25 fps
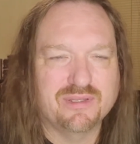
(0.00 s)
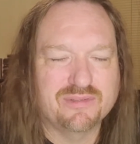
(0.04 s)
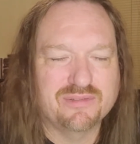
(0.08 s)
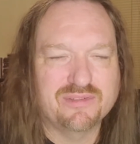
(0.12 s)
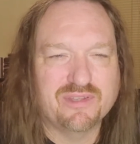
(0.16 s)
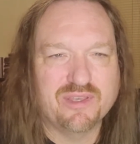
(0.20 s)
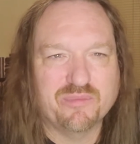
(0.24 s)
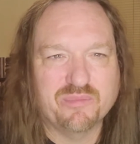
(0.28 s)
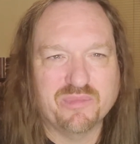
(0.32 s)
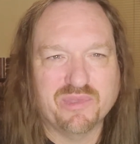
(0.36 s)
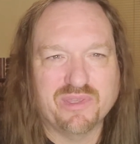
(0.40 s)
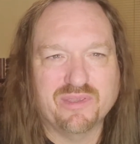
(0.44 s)

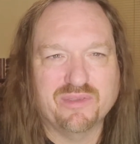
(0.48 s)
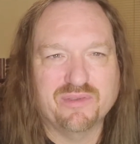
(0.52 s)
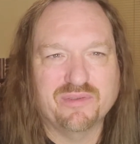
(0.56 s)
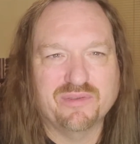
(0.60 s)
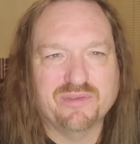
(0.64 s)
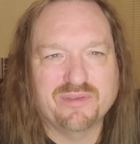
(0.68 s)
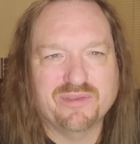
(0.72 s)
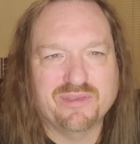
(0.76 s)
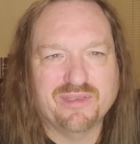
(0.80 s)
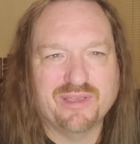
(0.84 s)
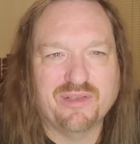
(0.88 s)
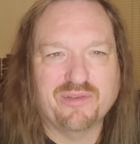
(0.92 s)
Tell me
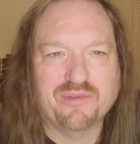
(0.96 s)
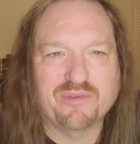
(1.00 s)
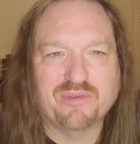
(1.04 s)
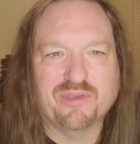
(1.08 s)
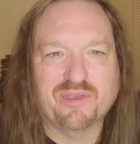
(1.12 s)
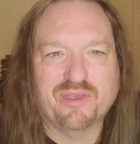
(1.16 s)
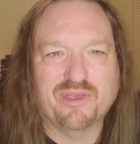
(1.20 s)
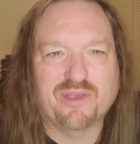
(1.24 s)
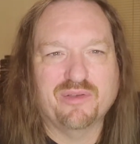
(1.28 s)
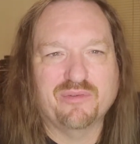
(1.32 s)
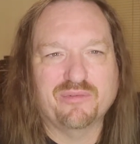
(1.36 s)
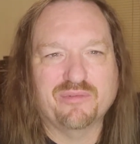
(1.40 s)

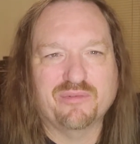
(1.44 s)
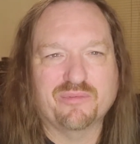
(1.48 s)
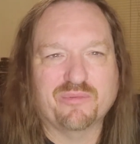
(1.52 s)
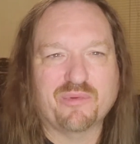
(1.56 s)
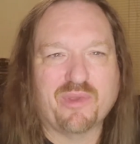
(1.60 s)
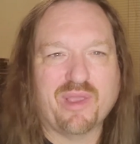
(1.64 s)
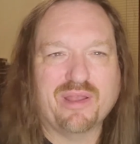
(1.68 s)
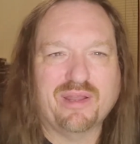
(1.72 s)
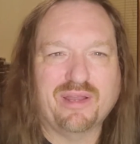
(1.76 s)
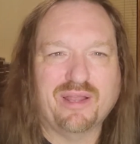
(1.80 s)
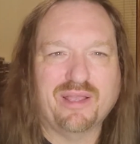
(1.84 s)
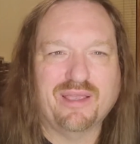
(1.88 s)
how
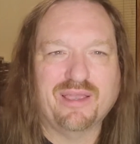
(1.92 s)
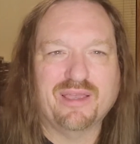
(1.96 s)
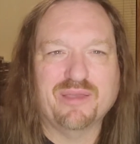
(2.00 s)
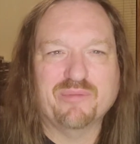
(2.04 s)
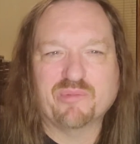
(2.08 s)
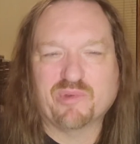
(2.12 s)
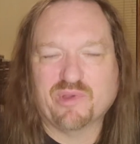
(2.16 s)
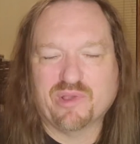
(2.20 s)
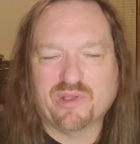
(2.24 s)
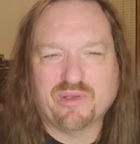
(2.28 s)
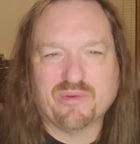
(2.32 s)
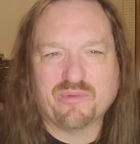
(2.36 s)
right I
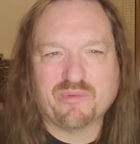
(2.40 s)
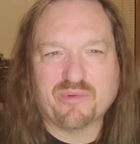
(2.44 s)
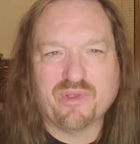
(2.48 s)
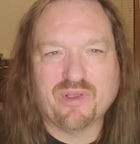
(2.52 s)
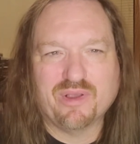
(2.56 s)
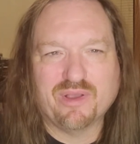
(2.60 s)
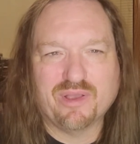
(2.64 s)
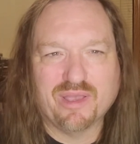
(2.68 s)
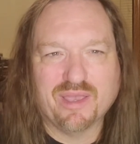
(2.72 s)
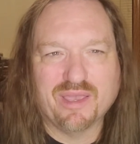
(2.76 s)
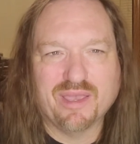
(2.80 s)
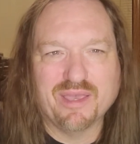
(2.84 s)
am or how
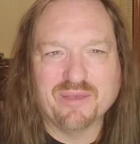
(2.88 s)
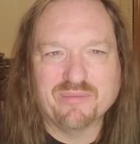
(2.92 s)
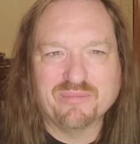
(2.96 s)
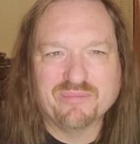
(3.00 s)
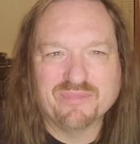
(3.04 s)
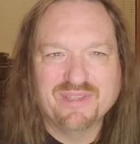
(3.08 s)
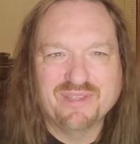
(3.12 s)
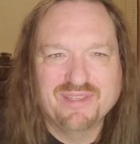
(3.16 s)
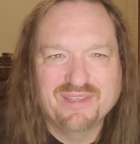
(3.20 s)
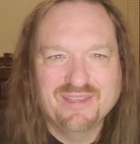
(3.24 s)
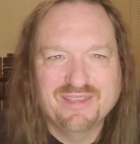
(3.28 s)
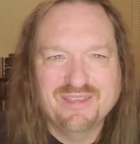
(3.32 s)
wrong I am.
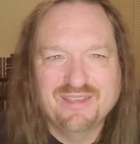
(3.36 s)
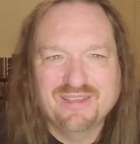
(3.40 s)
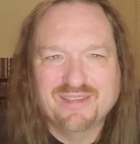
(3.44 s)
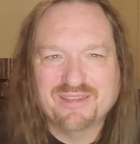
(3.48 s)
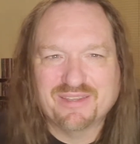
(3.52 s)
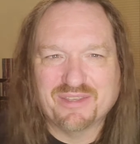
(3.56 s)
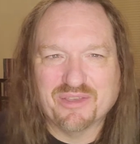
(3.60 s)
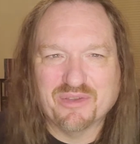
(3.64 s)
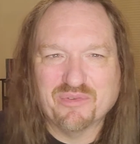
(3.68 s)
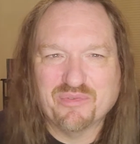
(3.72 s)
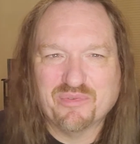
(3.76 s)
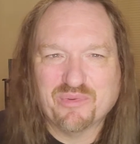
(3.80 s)

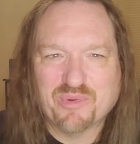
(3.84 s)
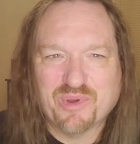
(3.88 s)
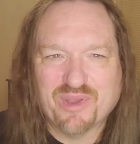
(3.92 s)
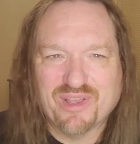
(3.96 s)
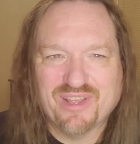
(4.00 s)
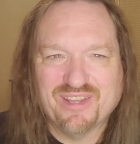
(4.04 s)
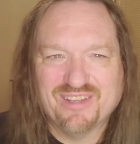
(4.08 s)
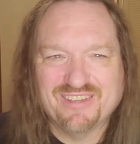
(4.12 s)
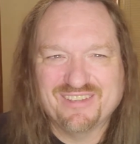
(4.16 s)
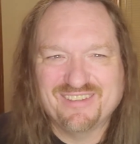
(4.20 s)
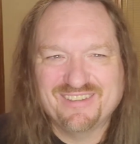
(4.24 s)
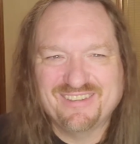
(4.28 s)
Go for
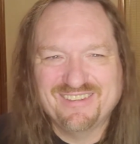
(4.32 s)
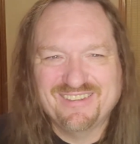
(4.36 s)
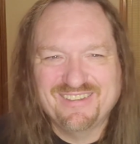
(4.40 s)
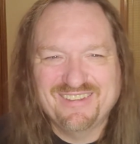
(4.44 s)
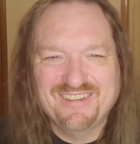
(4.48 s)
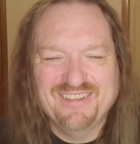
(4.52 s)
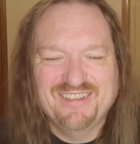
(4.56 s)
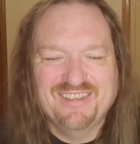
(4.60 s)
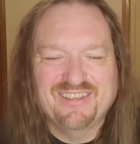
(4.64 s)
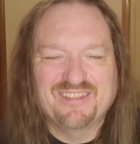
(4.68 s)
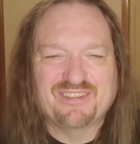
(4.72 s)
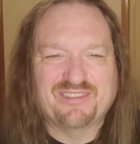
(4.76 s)
it.
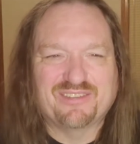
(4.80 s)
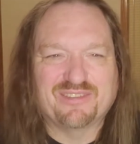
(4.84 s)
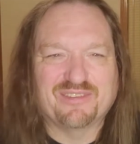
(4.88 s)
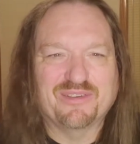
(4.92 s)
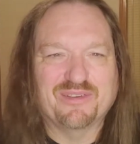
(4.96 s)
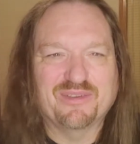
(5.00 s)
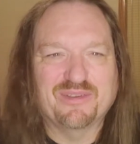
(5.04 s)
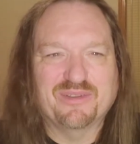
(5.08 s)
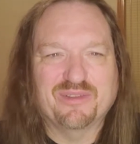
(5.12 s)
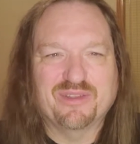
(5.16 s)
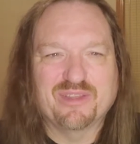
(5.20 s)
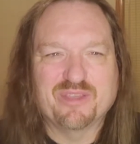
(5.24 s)

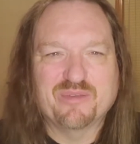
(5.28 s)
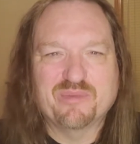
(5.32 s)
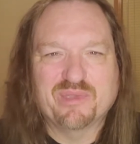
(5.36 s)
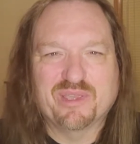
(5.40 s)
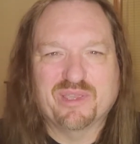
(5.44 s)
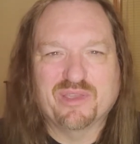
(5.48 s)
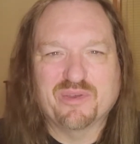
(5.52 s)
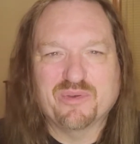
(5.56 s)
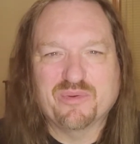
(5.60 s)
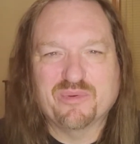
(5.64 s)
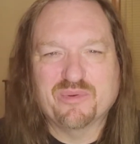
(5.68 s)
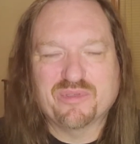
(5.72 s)
So let me
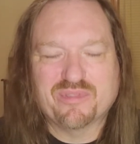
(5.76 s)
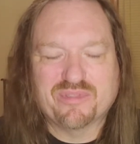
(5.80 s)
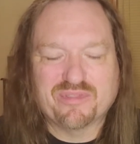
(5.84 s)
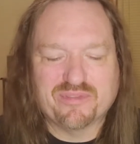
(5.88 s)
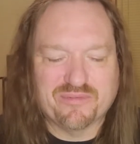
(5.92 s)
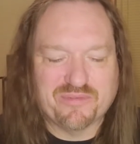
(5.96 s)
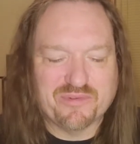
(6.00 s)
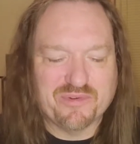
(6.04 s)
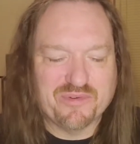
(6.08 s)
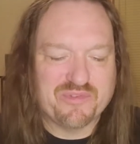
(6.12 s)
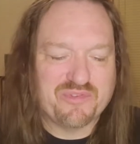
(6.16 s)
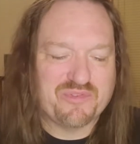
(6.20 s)
go with the
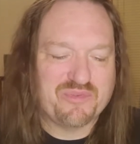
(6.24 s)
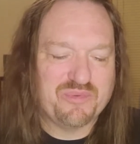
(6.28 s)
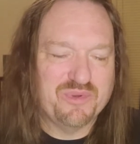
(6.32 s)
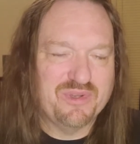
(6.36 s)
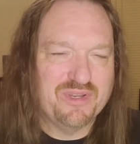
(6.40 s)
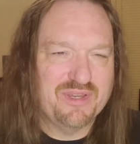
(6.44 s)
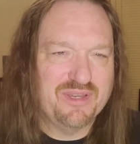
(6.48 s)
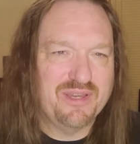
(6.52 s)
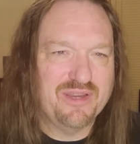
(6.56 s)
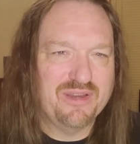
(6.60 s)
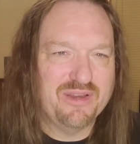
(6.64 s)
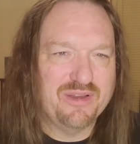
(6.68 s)
first
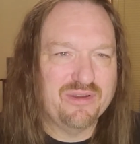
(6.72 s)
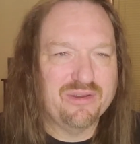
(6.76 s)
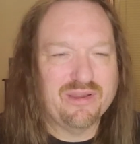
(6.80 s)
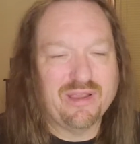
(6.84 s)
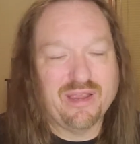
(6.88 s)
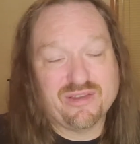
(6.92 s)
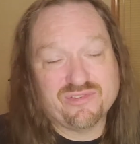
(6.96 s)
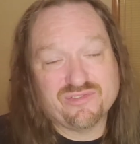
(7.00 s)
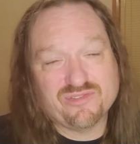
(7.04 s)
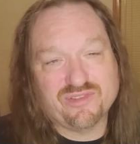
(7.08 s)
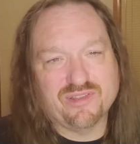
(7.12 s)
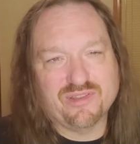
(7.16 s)
one here, or
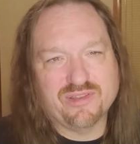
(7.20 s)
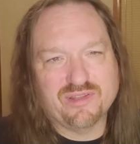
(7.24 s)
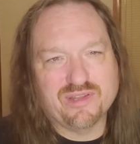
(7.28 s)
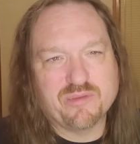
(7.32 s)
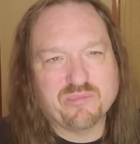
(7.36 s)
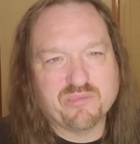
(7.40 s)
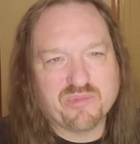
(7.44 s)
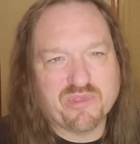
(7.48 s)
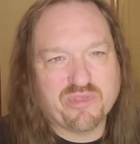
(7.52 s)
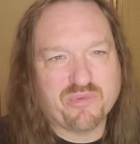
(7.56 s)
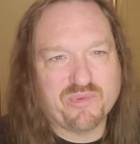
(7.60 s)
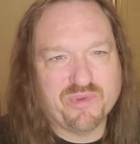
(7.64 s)
actually the
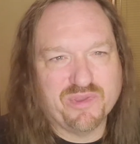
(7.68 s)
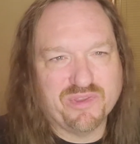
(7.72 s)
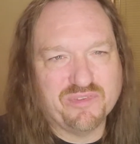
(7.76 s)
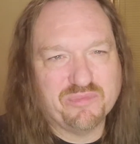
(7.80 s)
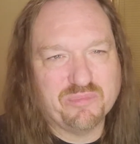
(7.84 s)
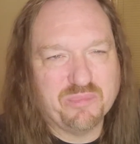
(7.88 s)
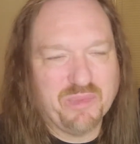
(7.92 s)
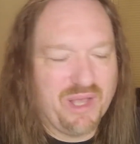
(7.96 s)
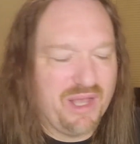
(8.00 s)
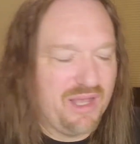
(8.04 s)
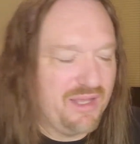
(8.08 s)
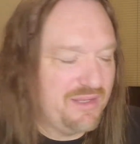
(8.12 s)
number 3
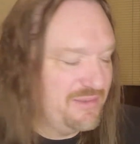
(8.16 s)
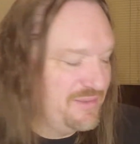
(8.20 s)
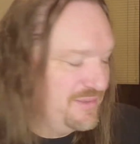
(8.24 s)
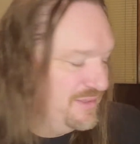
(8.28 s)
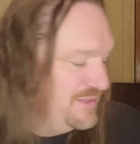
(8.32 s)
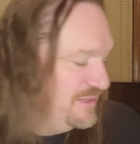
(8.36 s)
spot.